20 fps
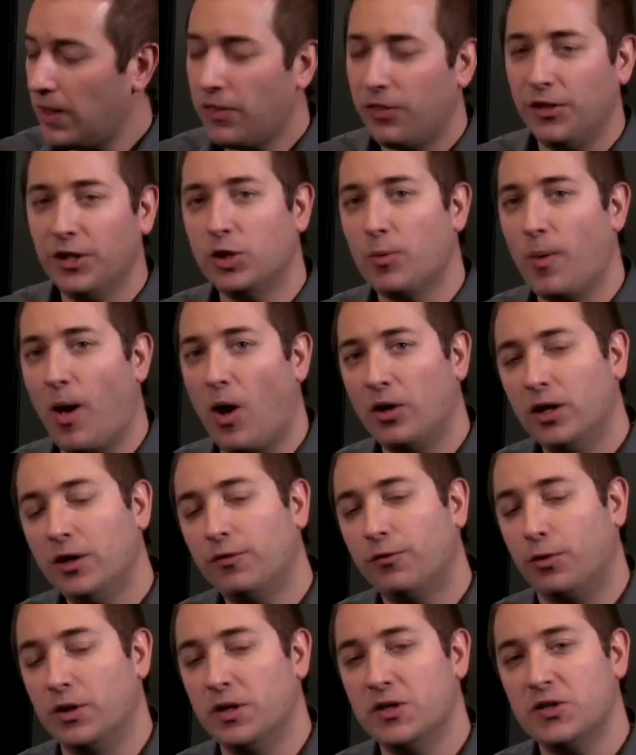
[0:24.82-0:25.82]
Think about
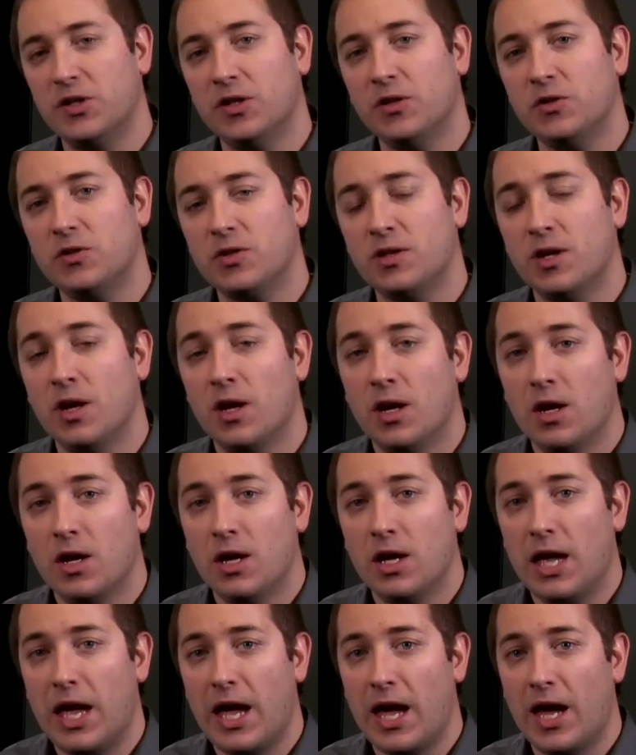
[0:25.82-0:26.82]
it, for instance,
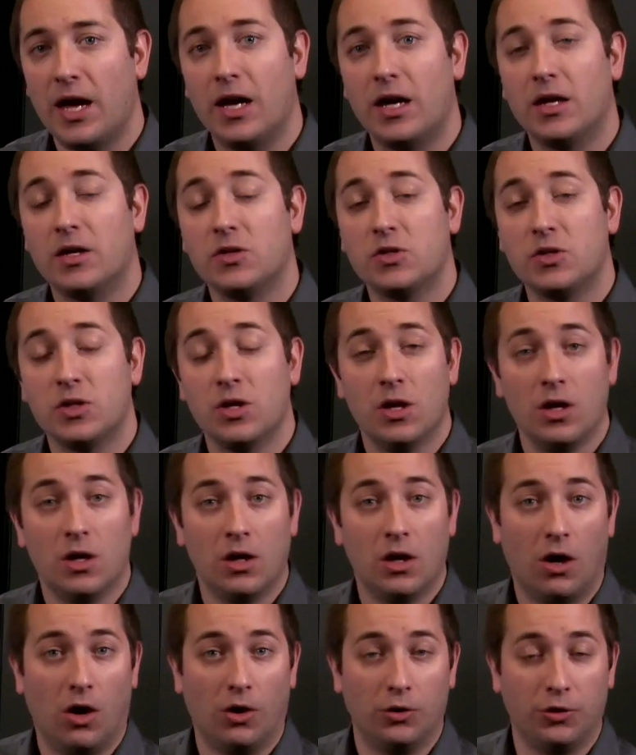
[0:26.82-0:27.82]
as
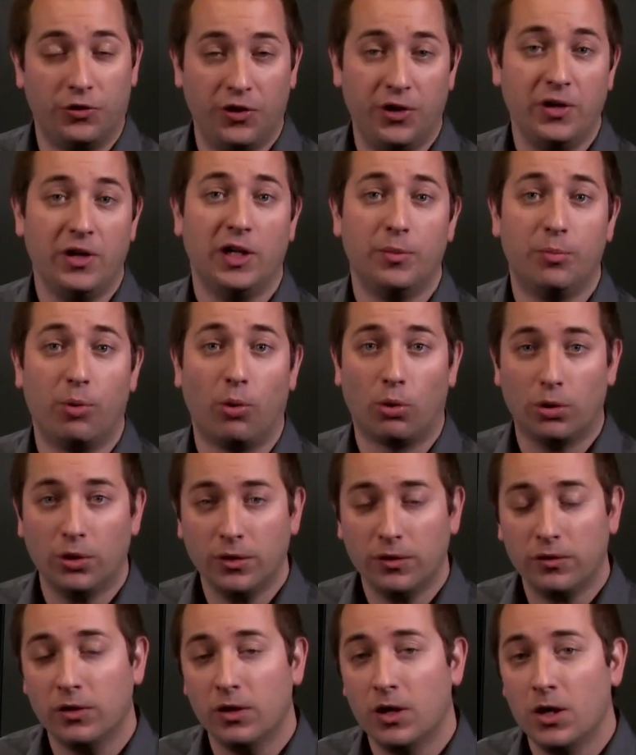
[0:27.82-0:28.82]
on a serial
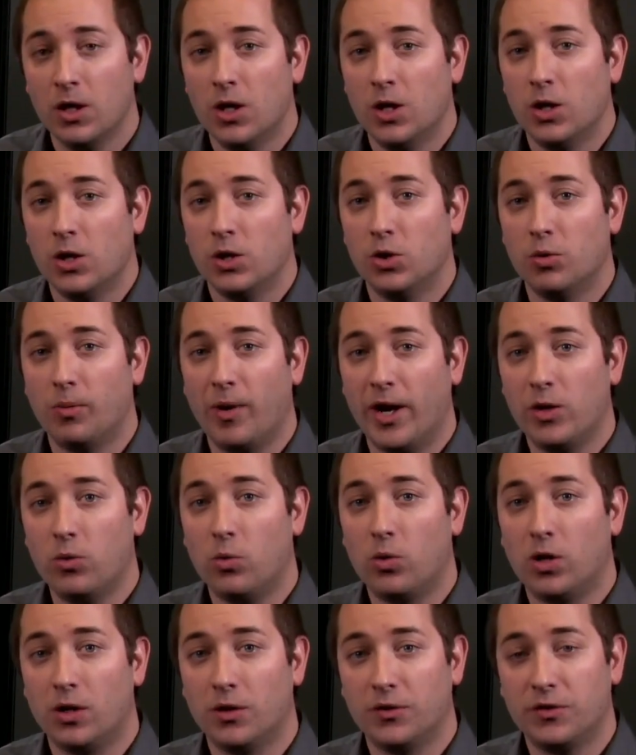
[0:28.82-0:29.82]
port, you might
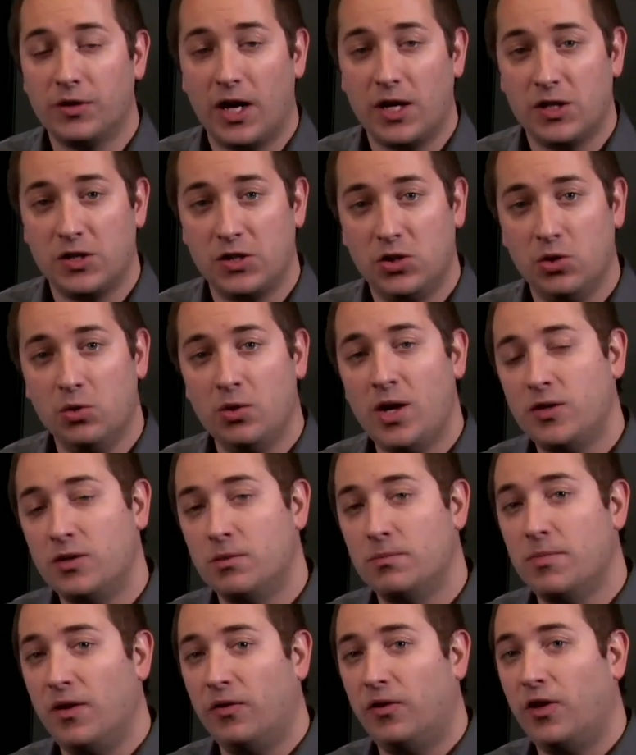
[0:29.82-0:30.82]
want, as soon as
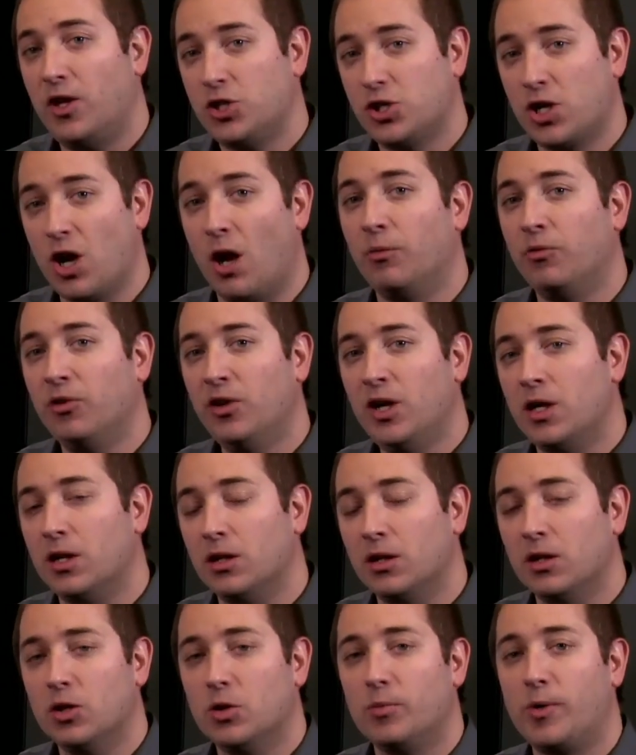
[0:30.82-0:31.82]
a message comes
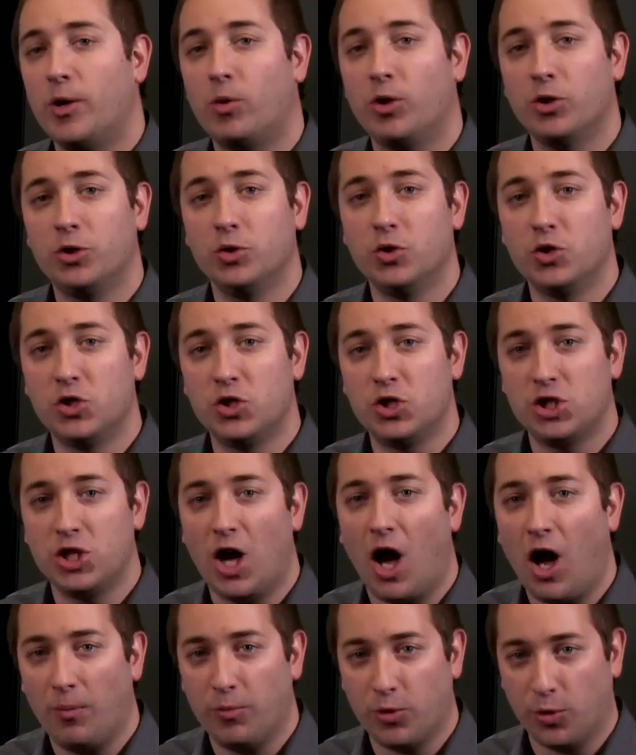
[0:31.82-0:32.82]
in, you might want to
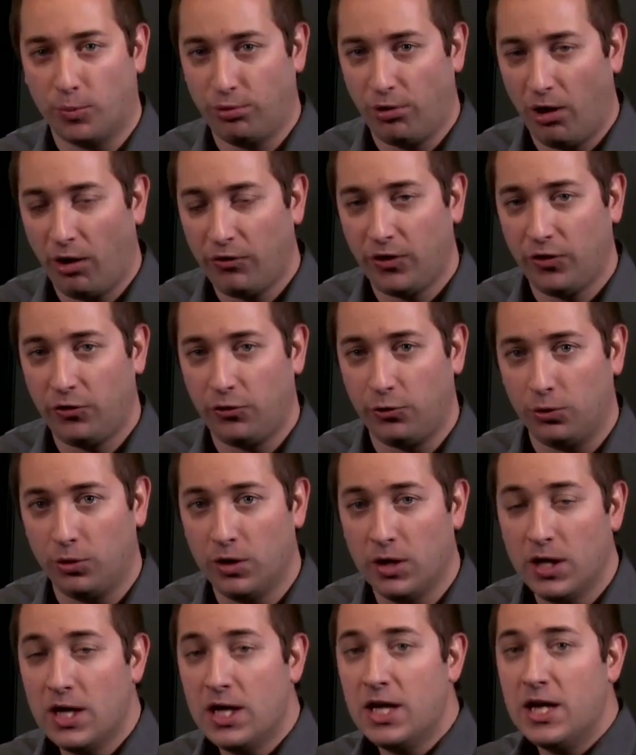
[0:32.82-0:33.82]
stop your
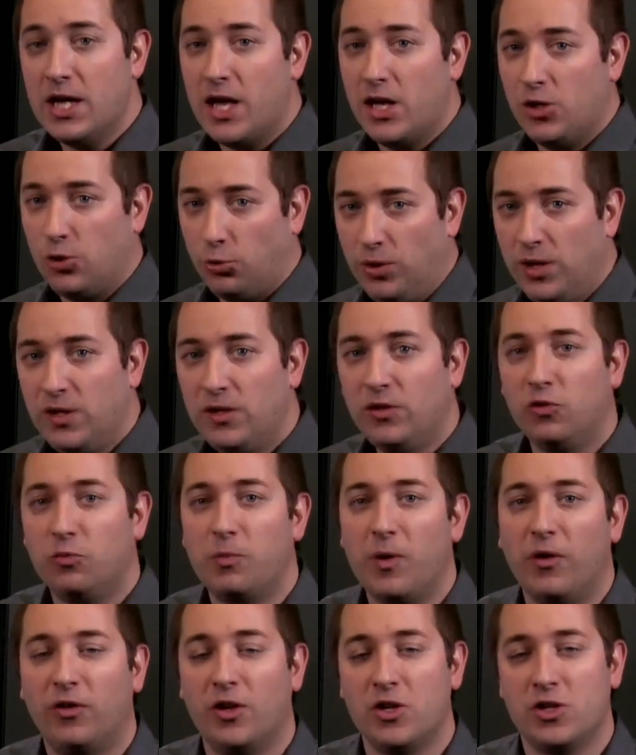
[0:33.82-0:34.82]
processor and read
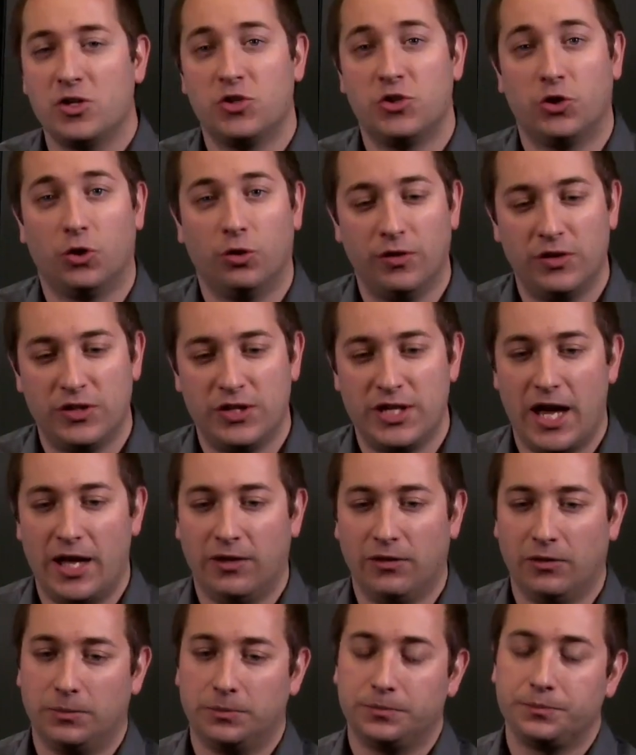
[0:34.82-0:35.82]
this message and service
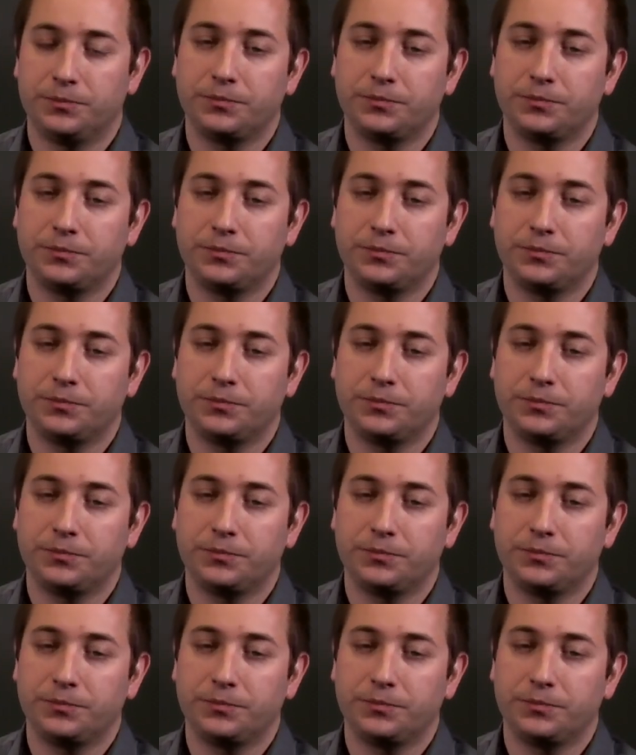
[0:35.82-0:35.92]
that.